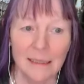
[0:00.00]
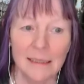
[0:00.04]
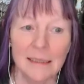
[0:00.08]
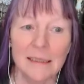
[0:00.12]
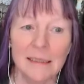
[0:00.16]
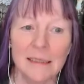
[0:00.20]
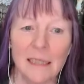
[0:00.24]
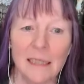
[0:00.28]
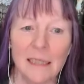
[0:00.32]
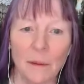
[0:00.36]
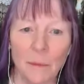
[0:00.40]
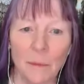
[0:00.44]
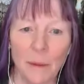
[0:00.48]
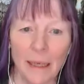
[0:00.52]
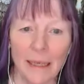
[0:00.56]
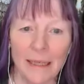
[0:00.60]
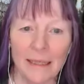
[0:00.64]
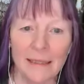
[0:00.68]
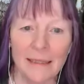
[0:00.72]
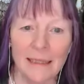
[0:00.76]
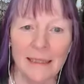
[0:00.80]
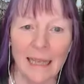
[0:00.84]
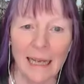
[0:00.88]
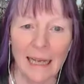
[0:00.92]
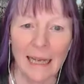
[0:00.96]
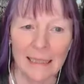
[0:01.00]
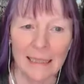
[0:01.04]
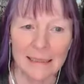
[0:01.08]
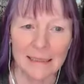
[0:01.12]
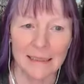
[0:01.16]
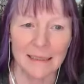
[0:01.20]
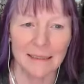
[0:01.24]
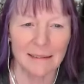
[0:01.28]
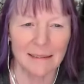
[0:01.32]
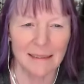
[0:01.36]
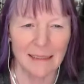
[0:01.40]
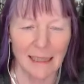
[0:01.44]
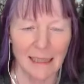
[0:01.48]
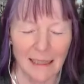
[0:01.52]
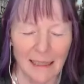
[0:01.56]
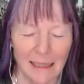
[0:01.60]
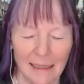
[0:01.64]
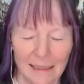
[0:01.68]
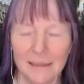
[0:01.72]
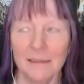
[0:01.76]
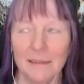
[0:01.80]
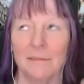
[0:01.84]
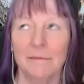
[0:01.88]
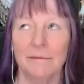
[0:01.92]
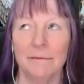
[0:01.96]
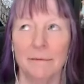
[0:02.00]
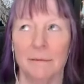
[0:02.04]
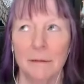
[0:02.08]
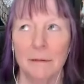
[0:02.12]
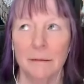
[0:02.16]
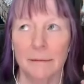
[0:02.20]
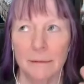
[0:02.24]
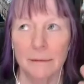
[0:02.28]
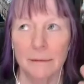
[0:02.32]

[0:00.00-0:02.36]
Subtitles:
So in that kind of,